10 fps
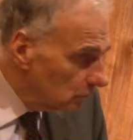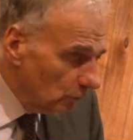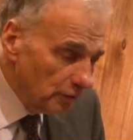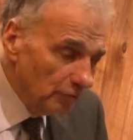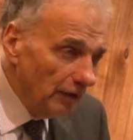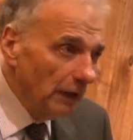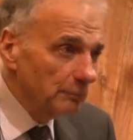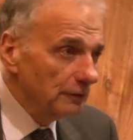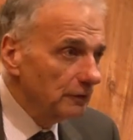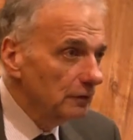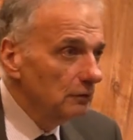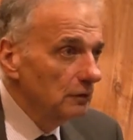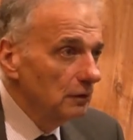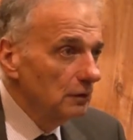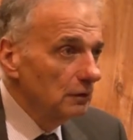wouldn't have happened
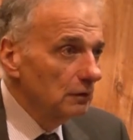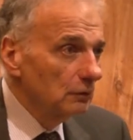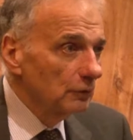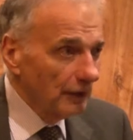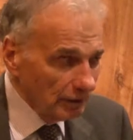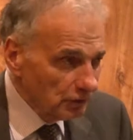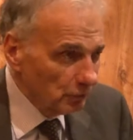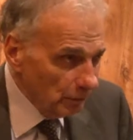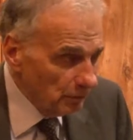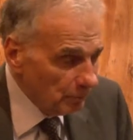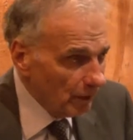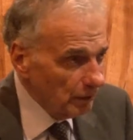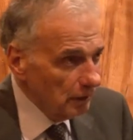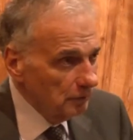without the Green Party.